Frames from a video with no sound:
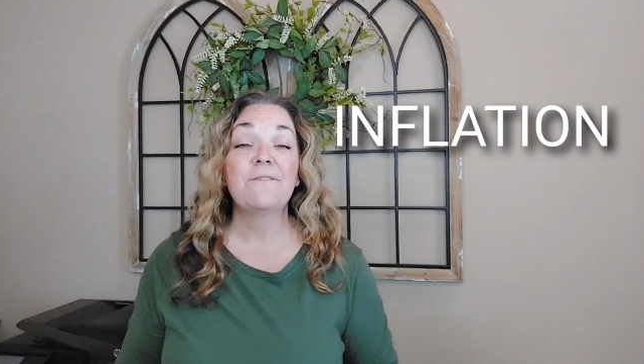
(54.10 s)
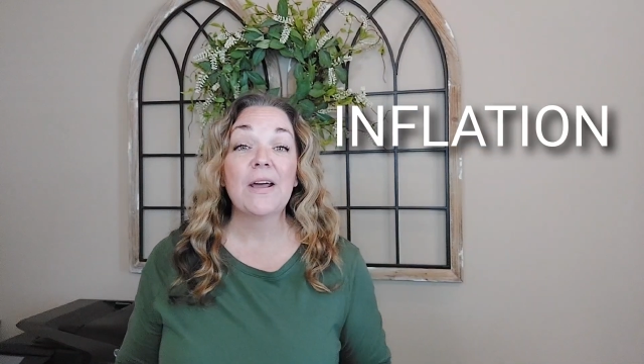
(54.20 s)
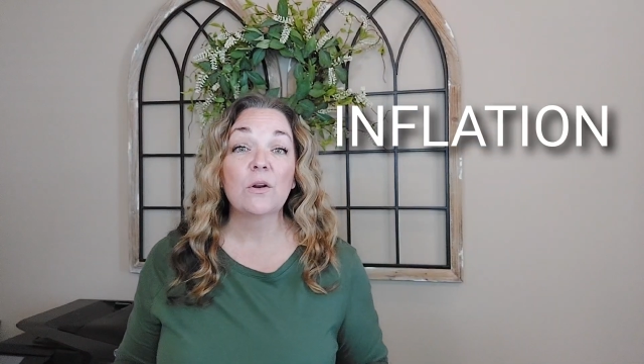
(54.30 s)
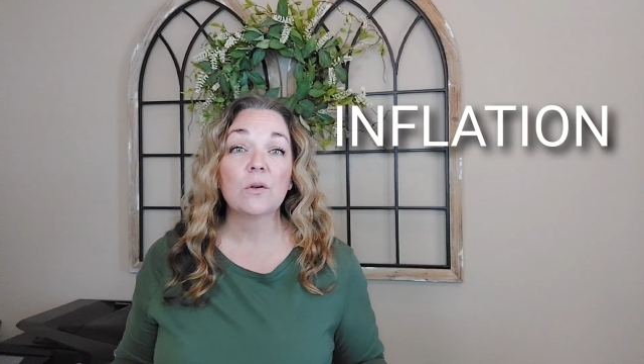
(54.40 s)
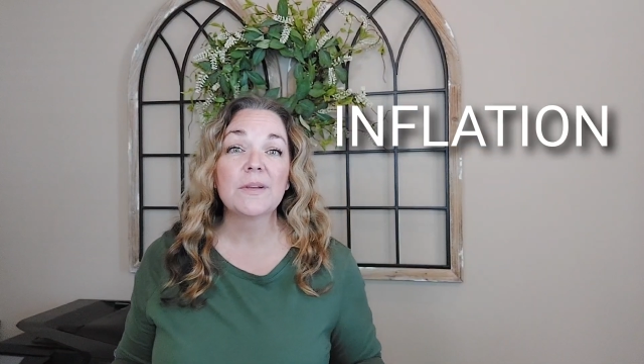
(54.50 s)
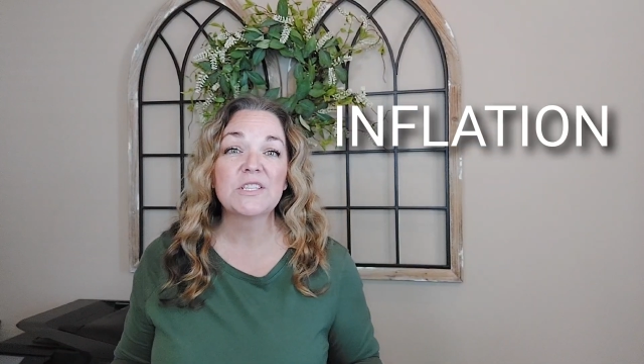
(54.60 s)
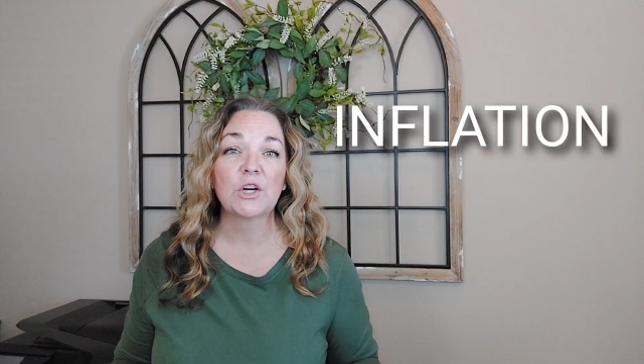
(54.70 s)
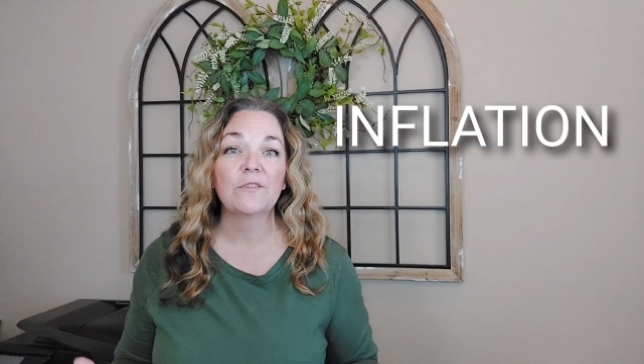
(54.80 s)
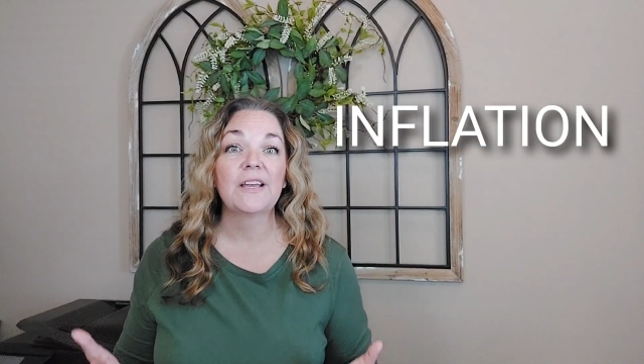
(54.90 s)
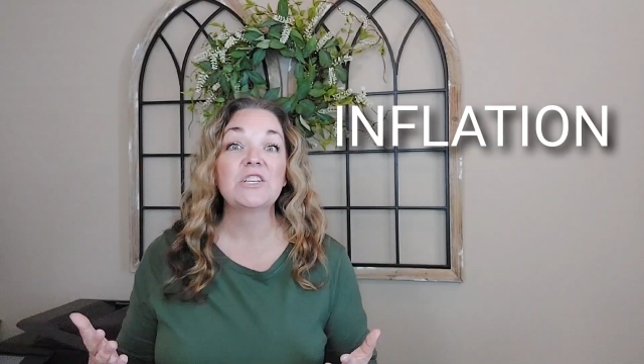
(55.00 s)
The Federal
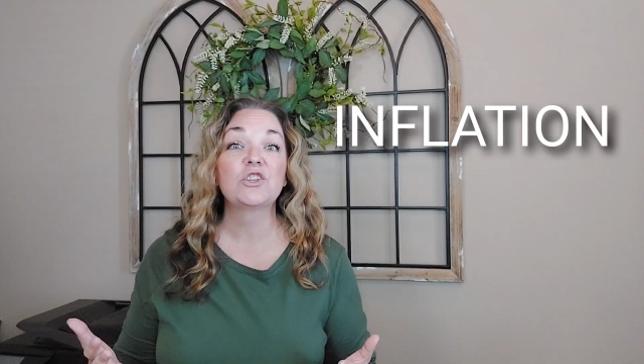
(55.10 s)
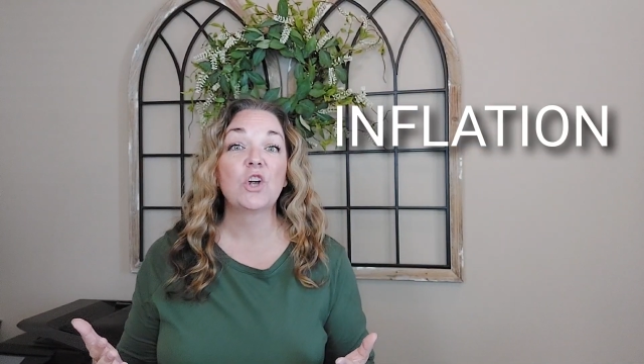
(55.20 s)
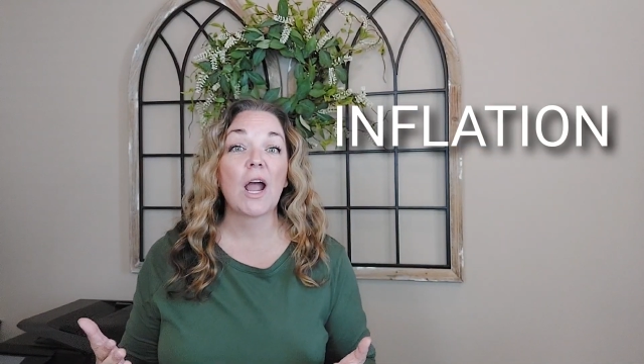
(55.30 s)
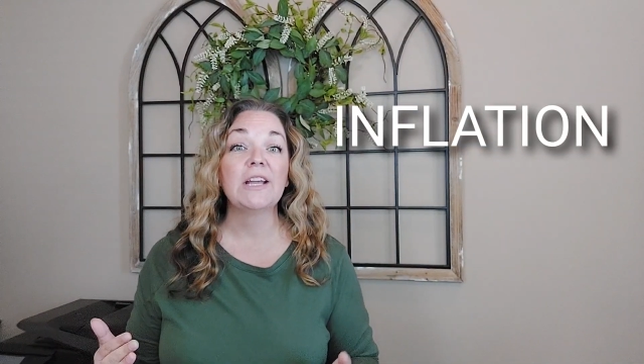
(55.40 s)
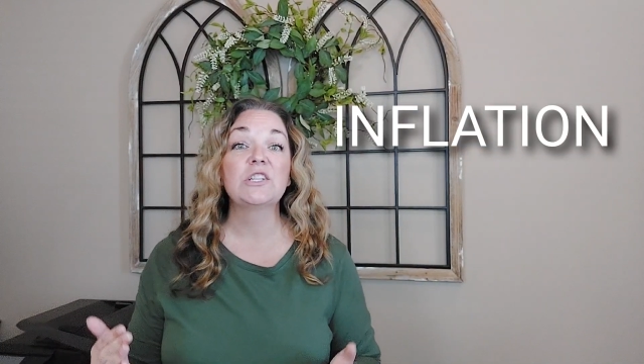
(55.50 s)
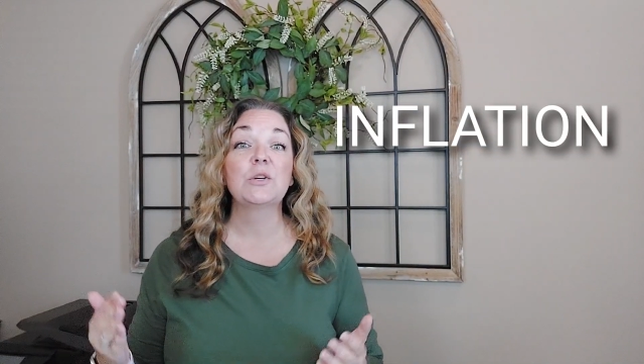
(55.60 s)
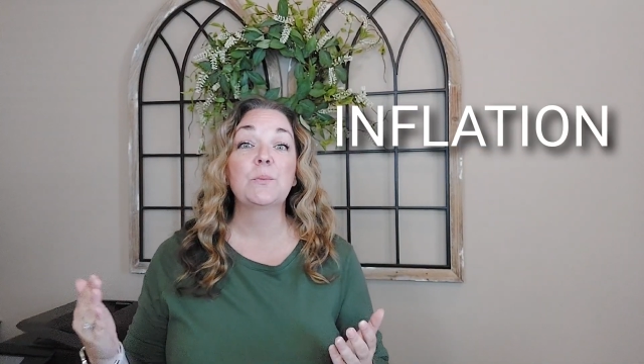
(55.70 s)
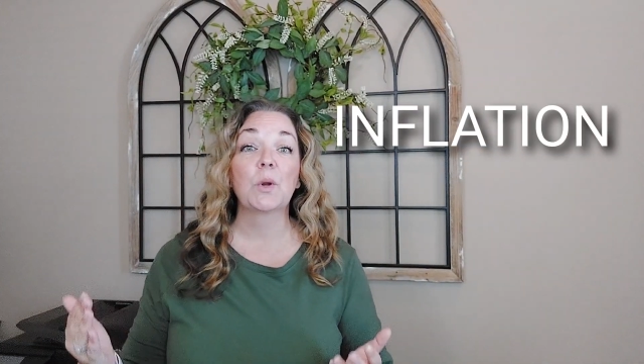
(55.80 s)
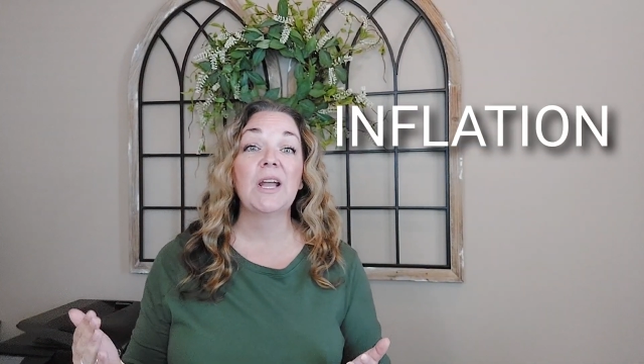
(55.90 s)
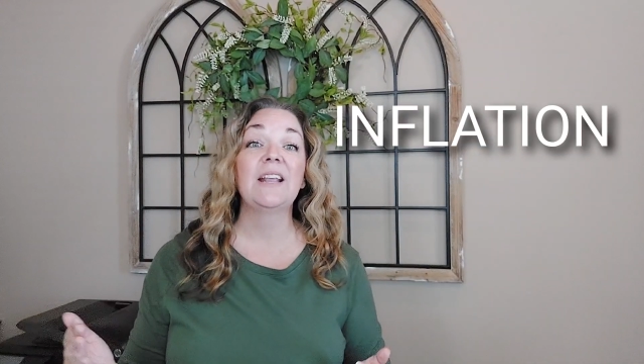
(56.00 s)
Reserve is trying to
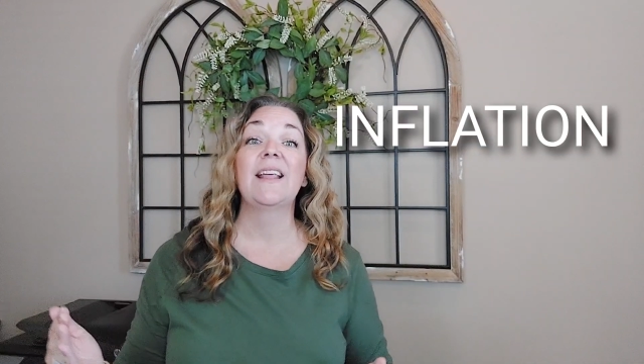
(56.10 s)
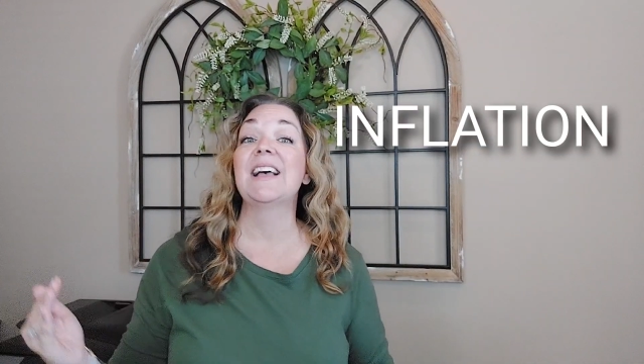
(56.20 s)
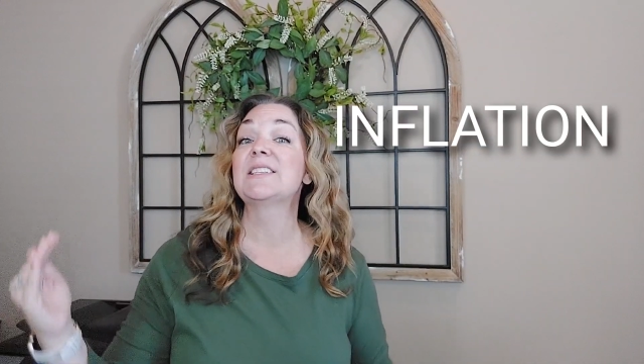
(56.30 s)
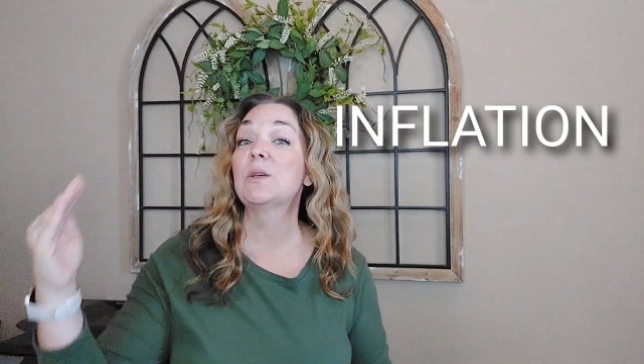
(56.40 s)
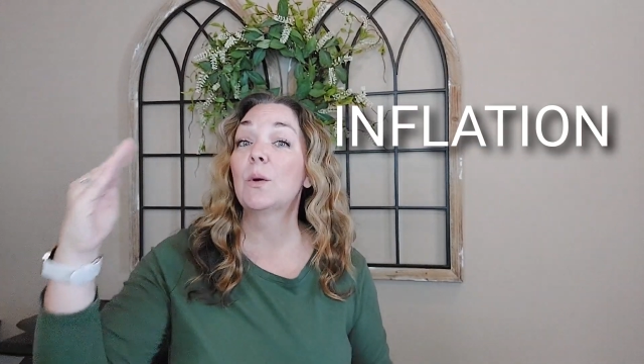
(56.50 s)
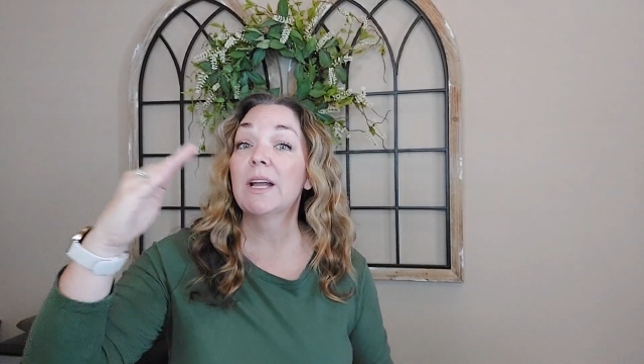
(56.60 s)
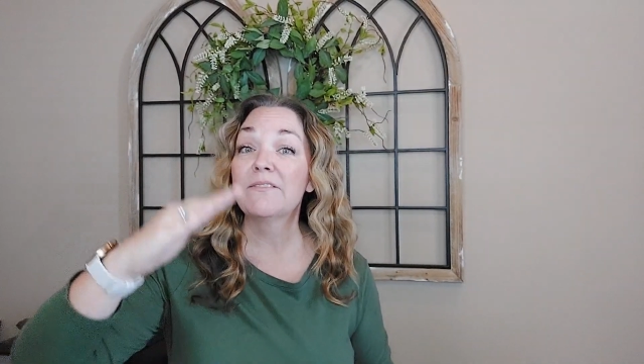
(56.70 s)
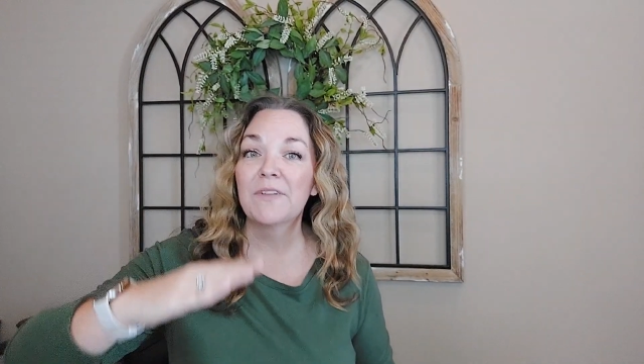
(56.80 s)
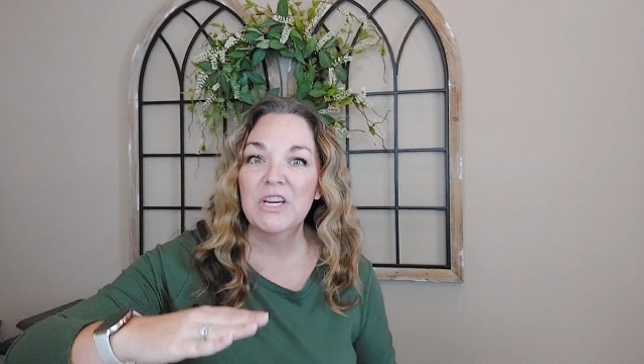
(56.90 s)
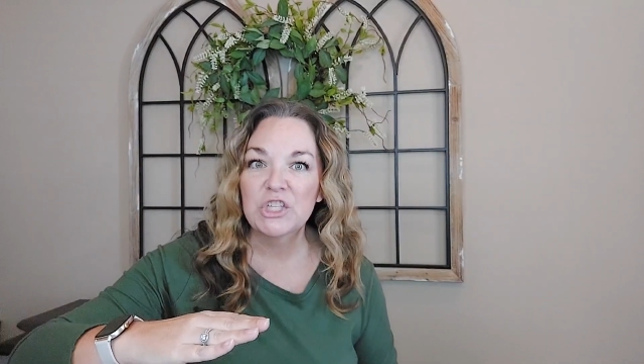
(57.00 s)
bring that soaring
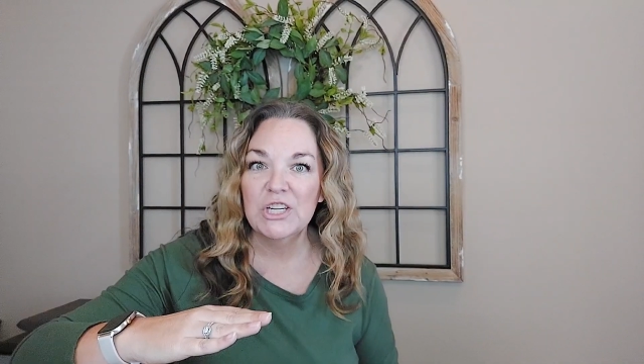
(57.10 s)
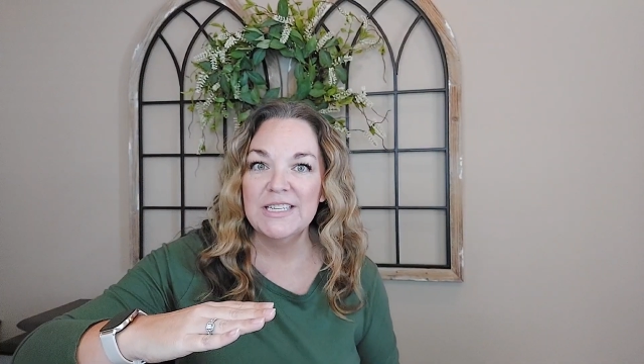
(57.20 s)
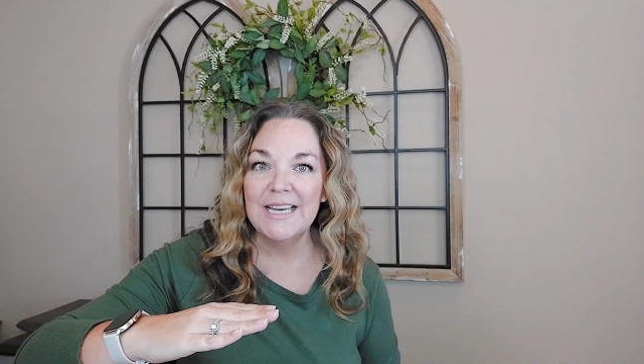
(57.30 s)
inflation